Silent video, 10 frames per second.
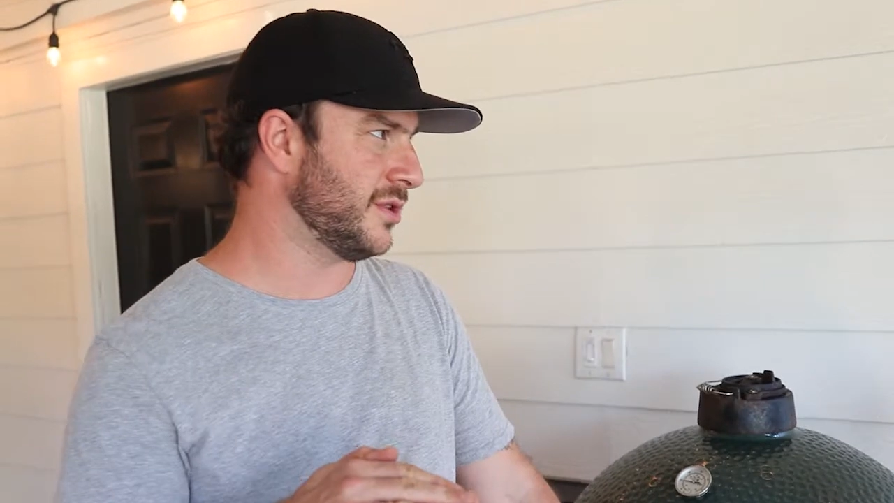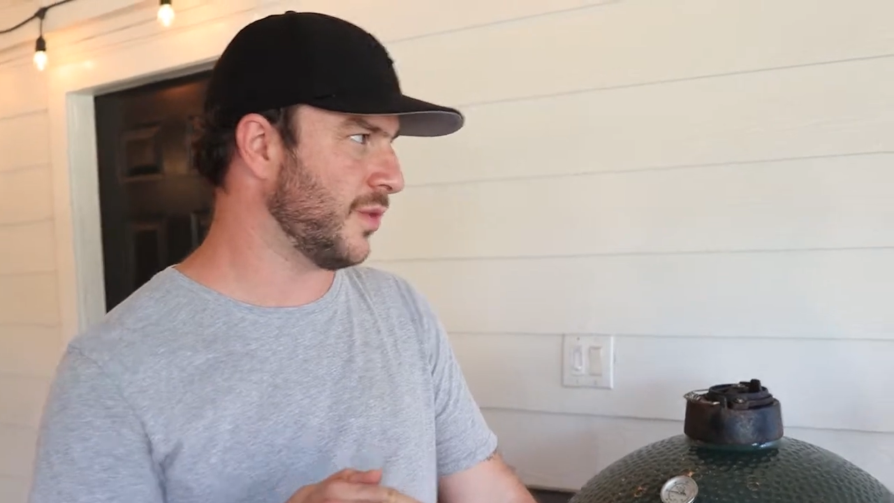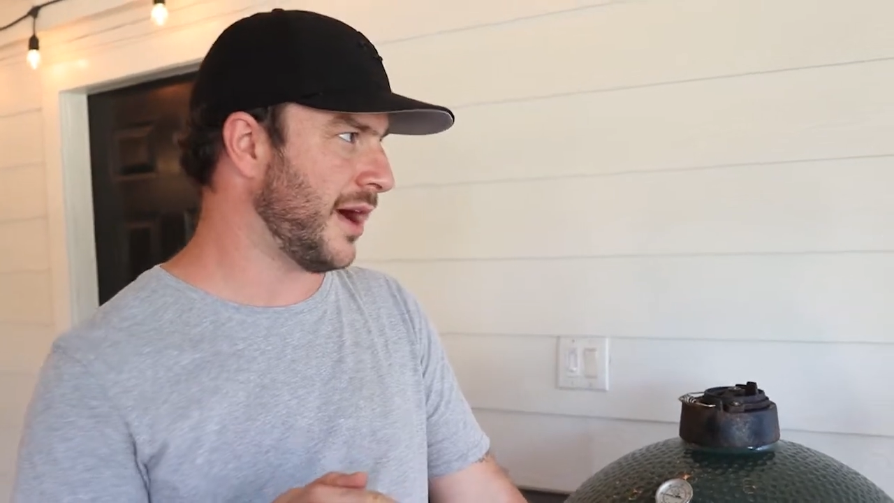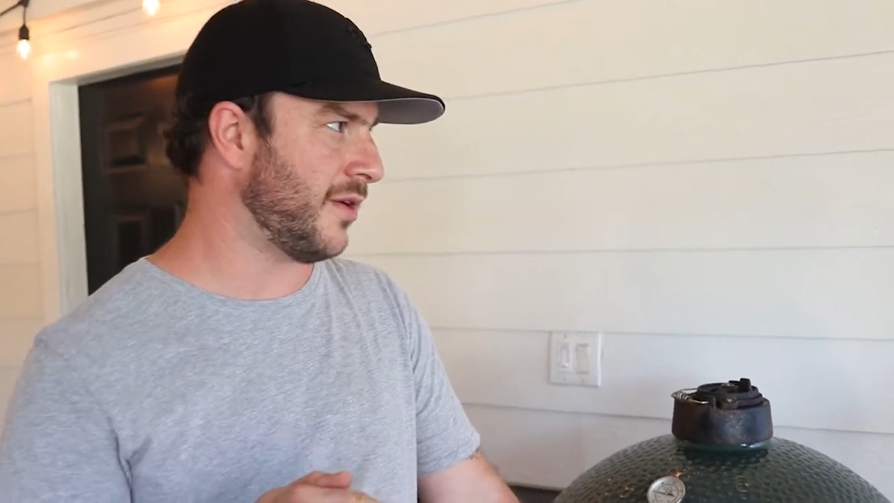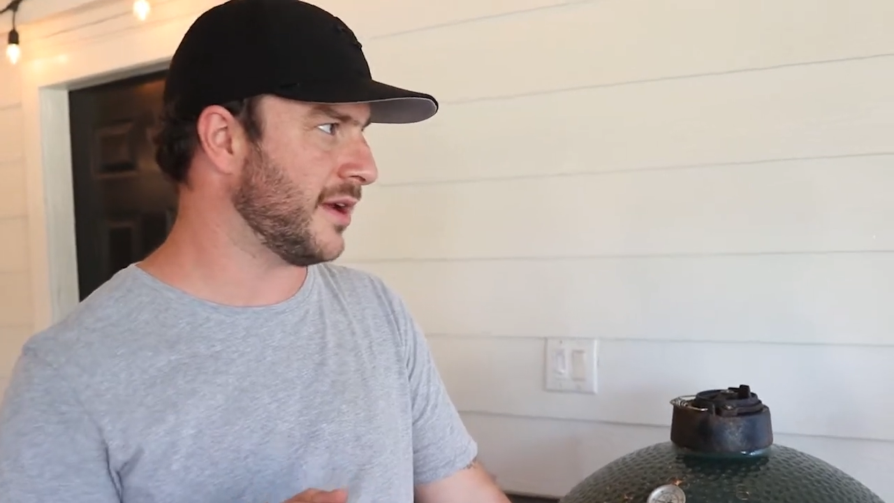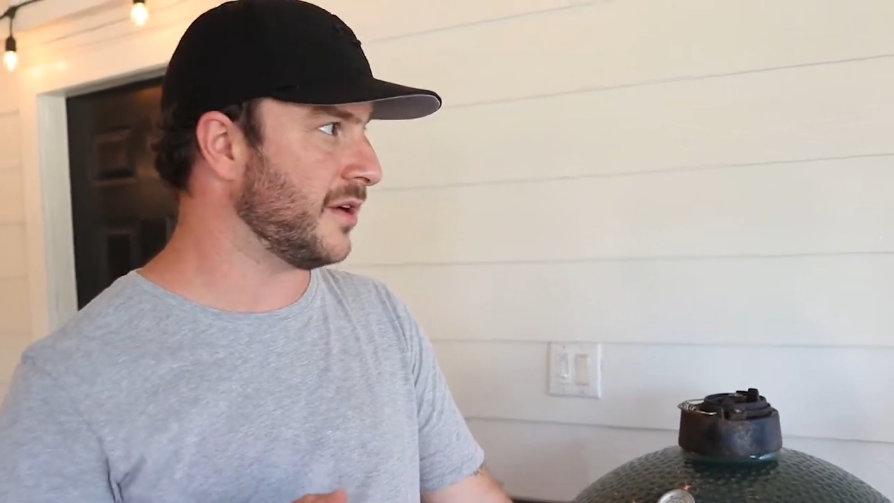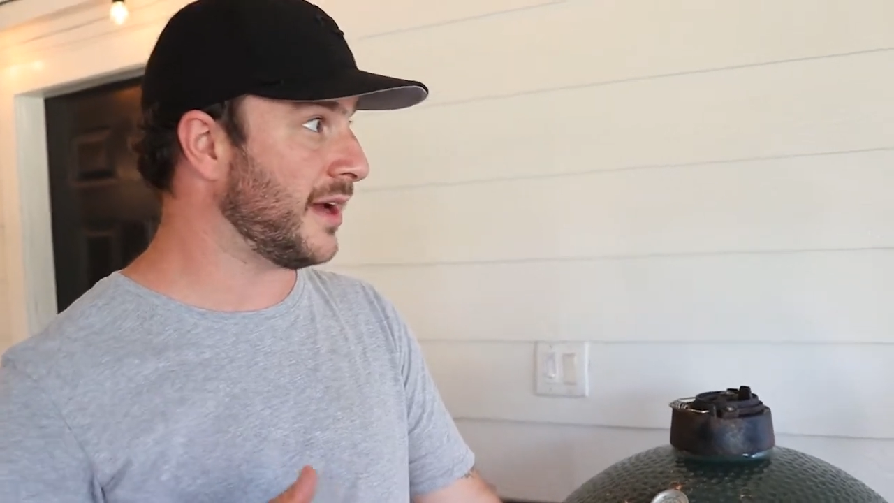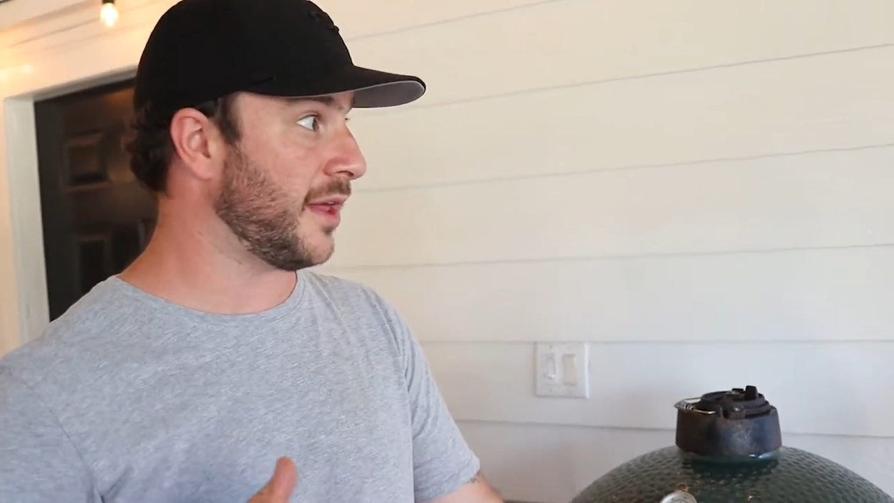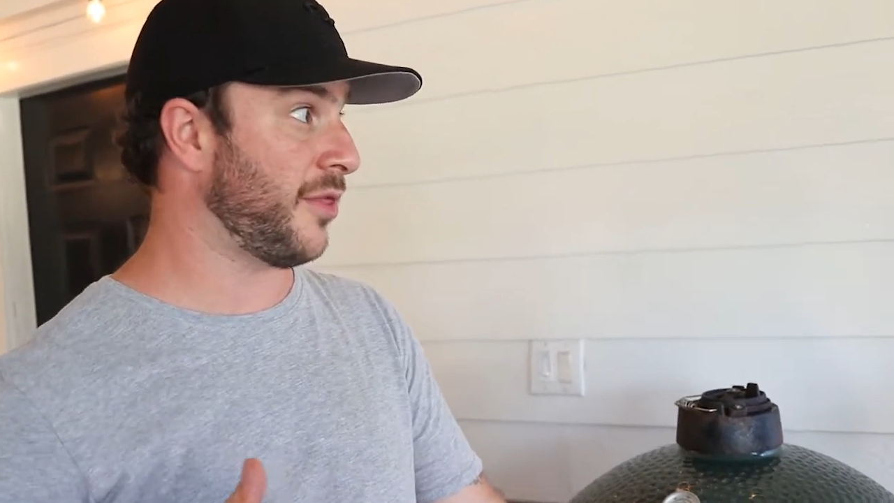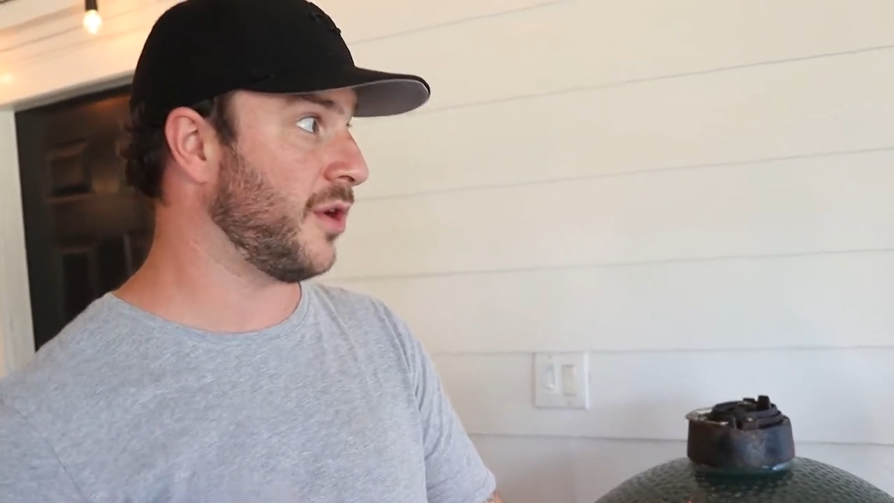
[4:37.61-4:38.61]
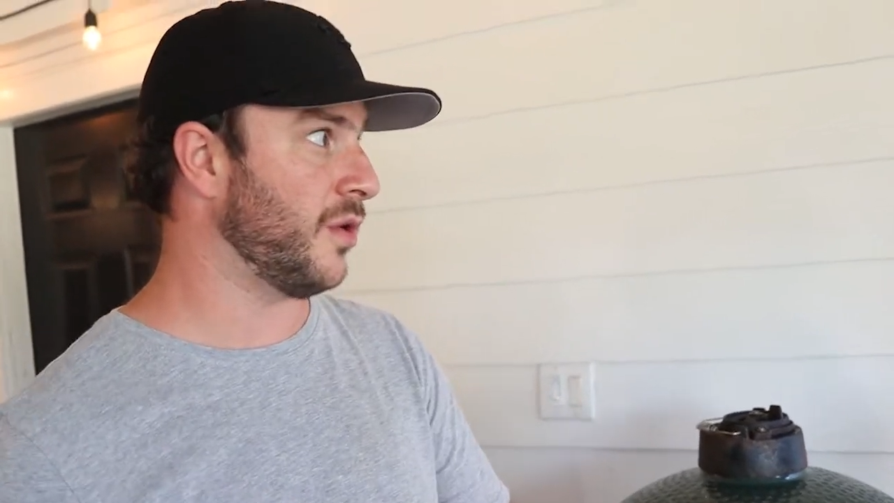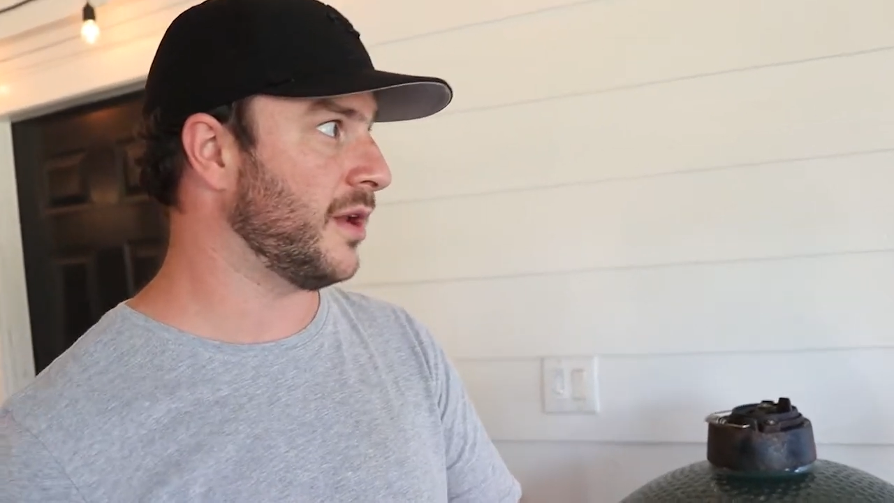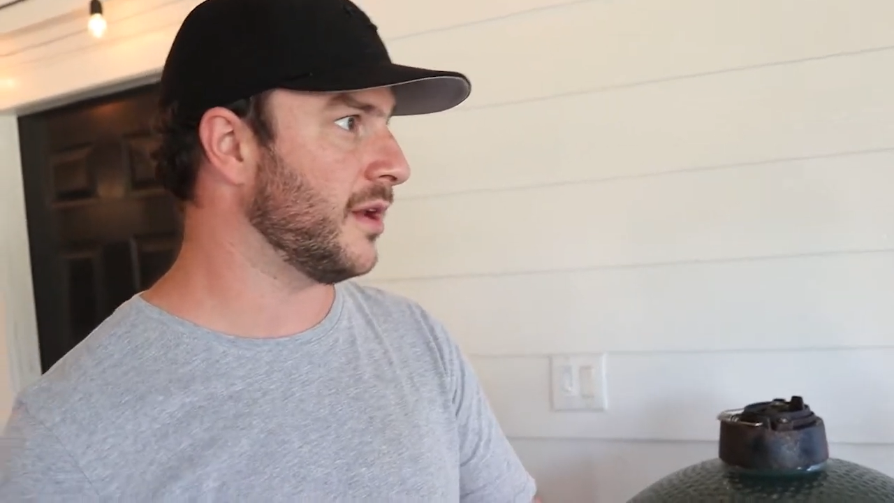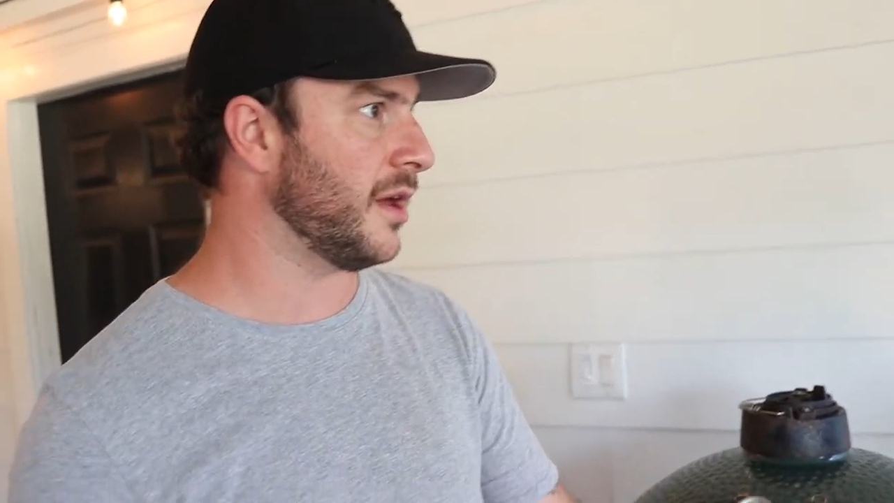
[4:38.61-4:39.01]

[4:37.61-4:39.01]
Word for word: throughout and you're not throwing